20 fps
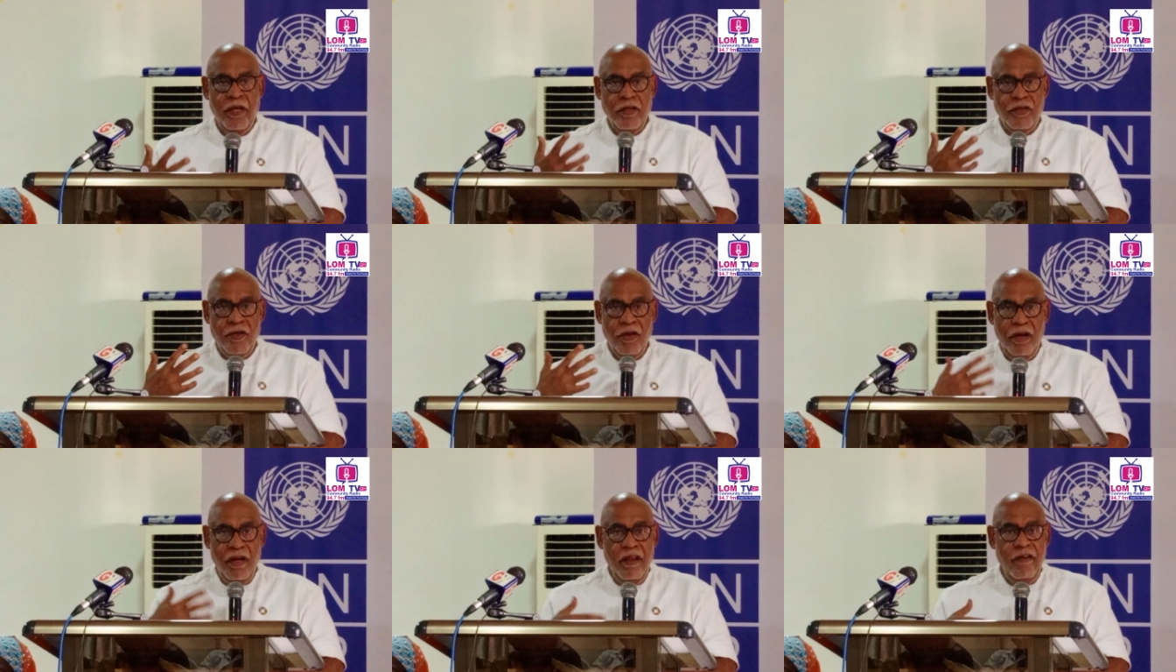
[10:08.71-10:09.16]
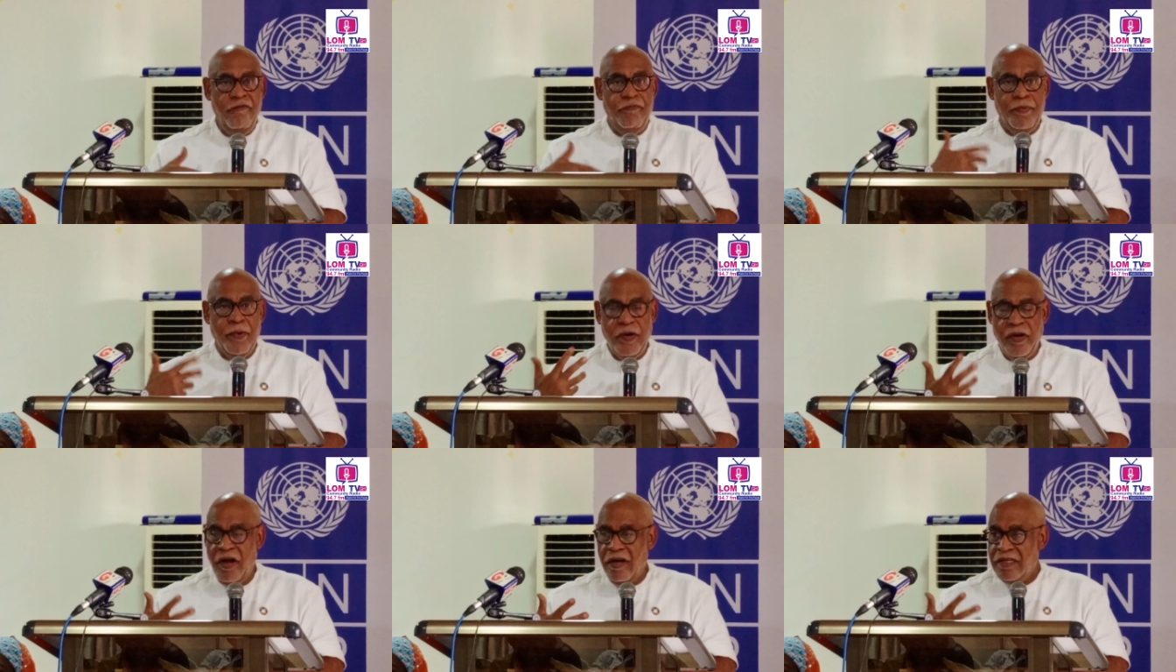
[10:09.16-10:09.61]
to live
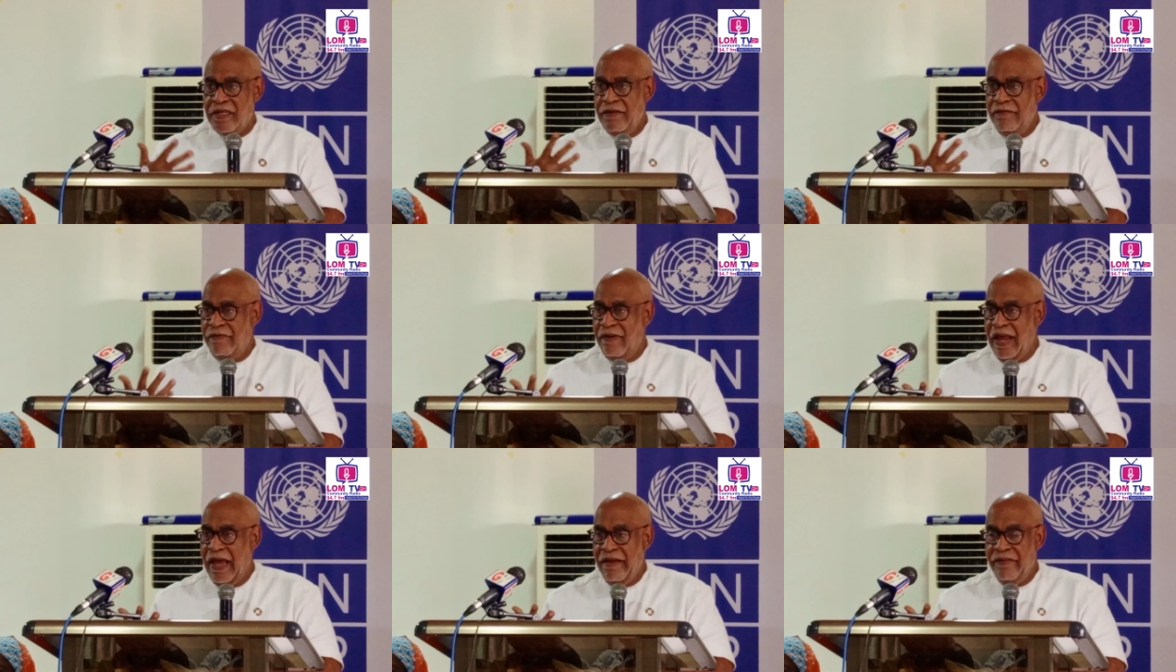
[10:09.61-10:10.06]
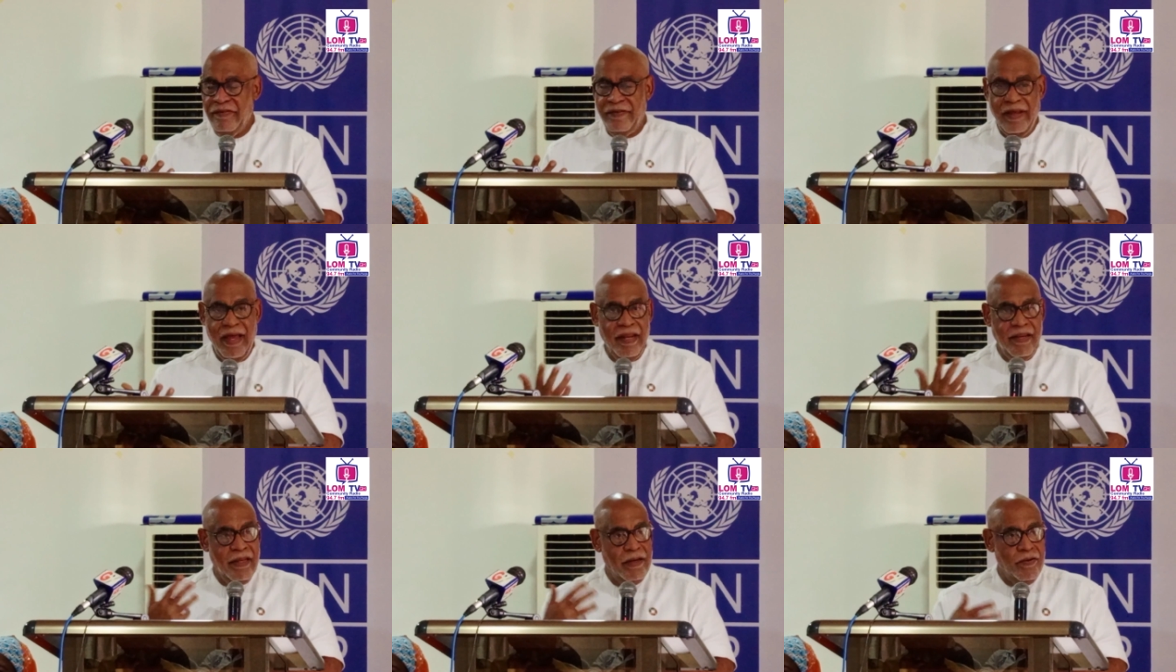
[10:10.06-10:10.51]
productive lives,
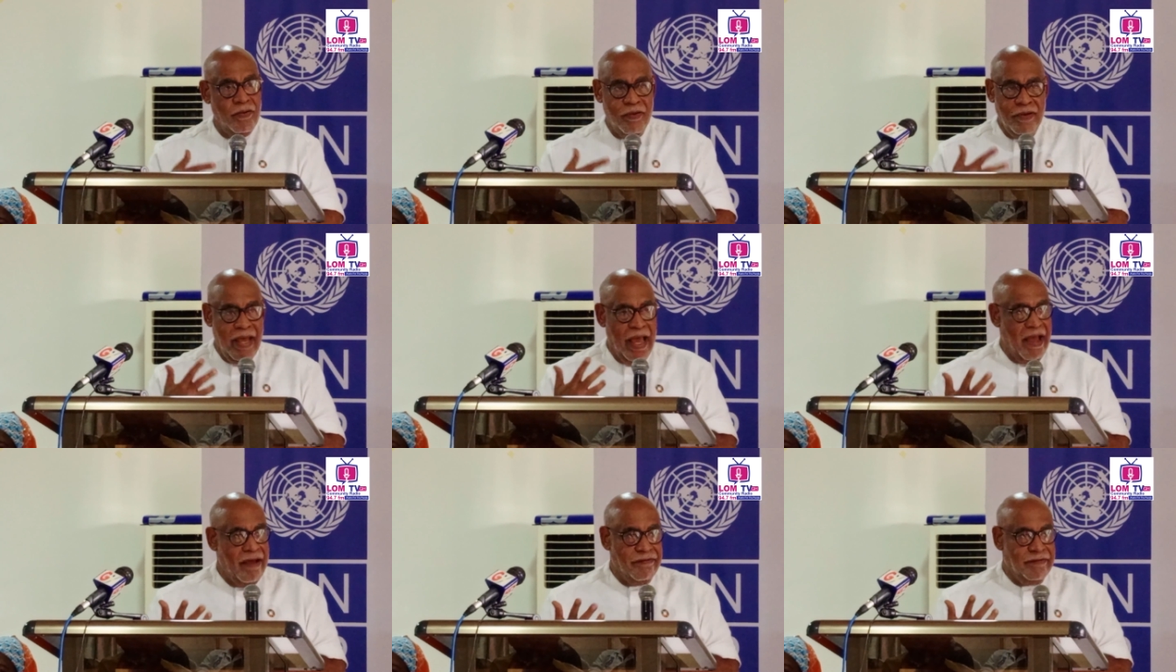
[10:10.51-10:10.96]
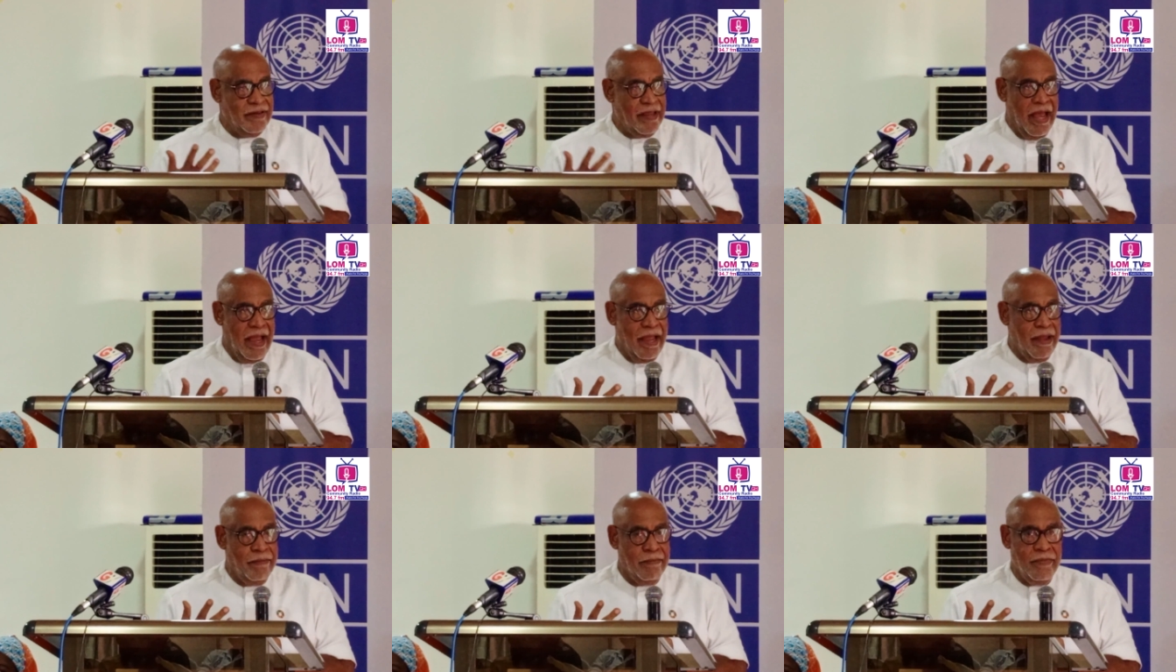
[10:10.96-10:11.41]
and they don't have
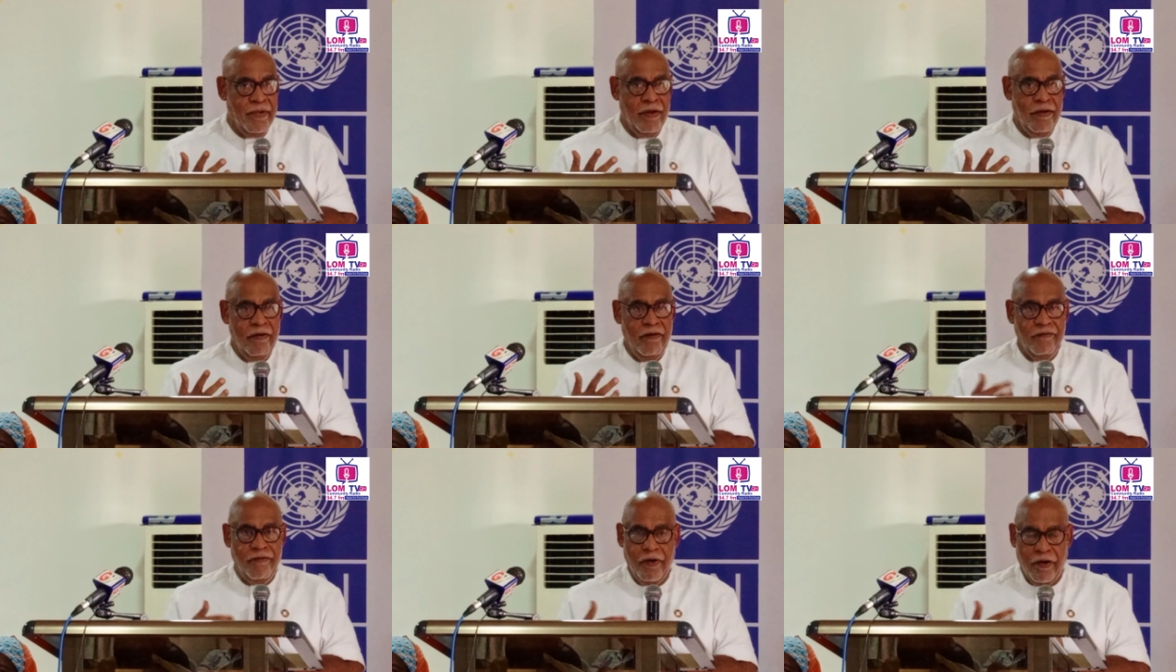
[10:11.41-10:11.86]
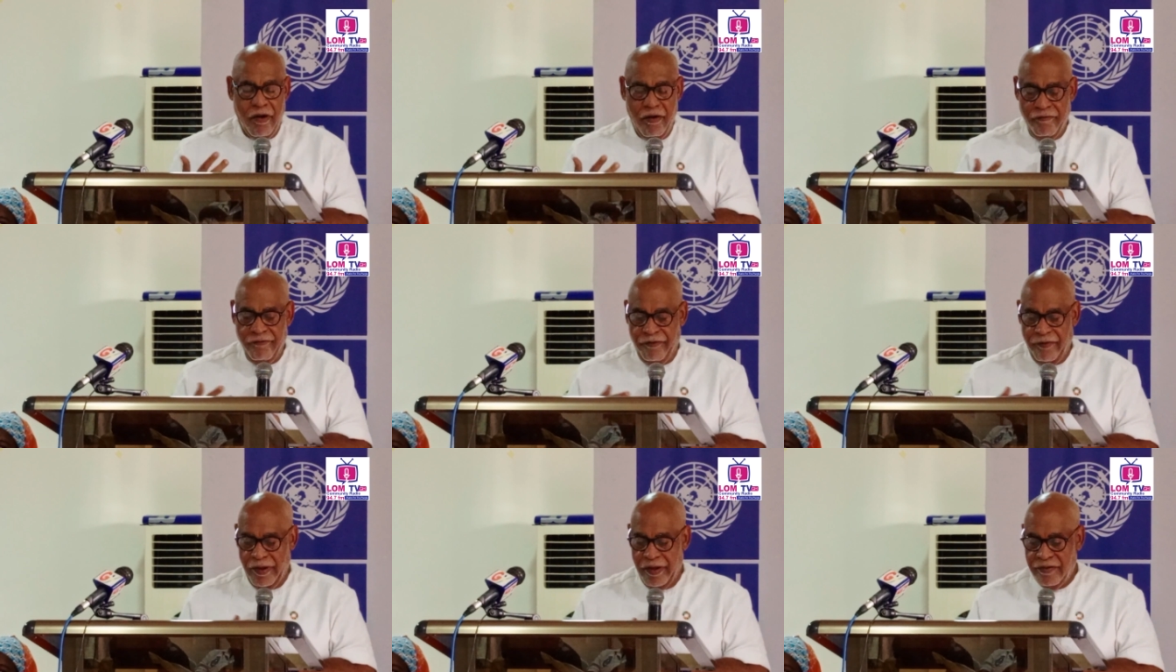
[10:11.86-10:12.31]
time for
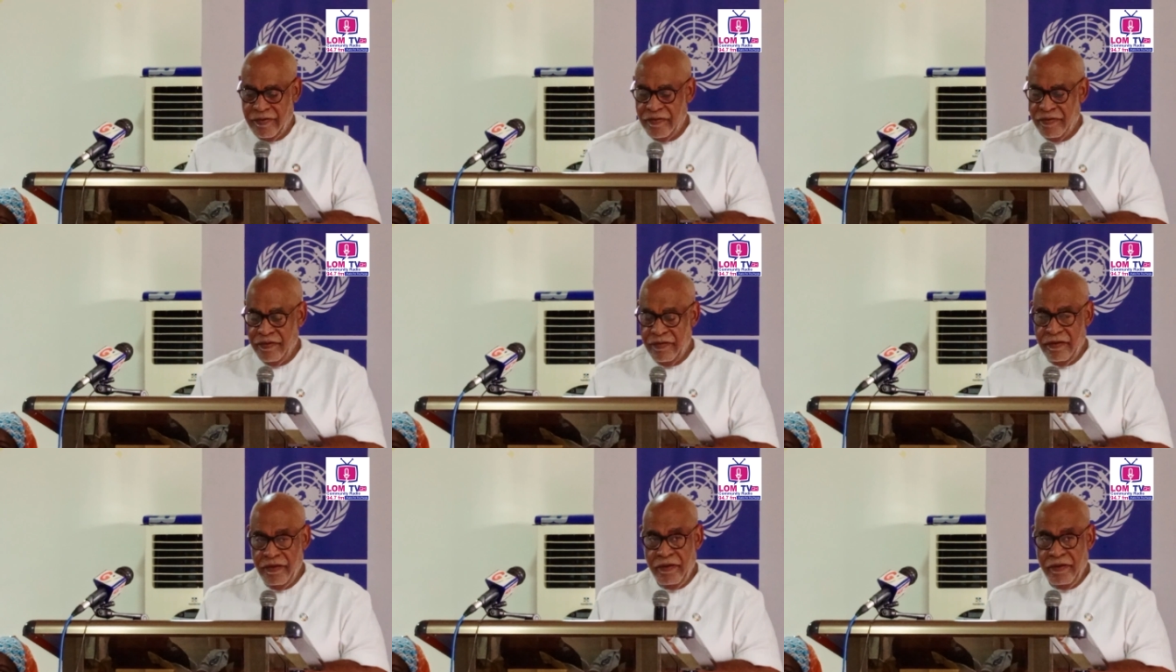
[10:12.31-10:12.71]
conflict.